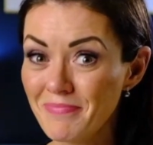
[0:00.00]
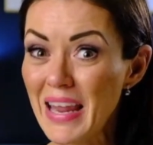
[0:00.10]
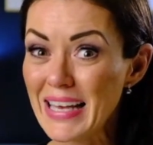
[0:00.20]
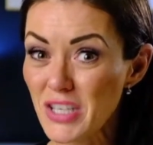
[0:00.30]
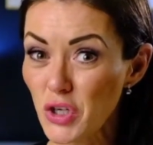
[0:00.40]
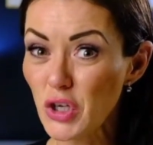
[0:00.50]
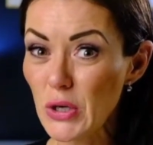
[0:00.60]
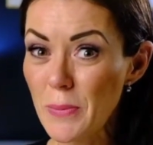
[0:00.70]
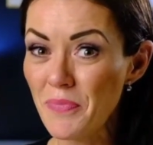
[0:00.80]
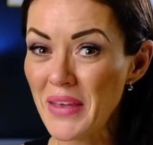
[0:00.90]
Yes, you
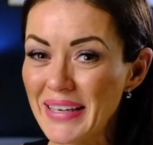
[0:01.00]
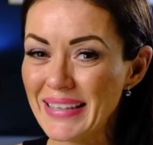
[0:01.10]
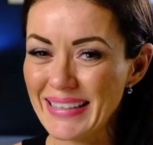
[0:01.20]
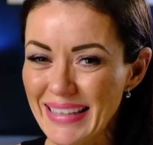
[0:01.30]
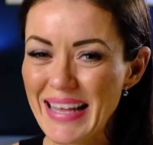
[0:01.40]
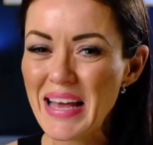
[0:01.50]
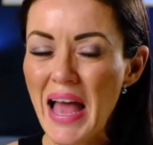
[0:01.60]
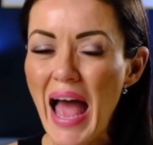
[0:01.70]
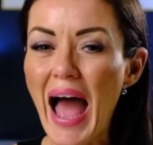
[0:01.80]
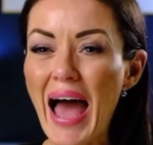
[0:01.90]
do.
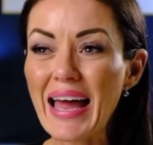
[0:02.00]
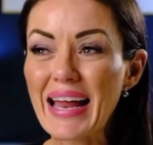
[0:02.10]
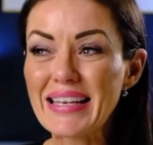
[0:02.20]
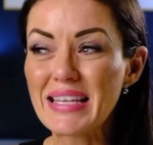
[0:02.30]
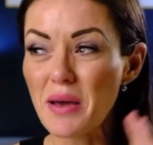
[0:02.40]
And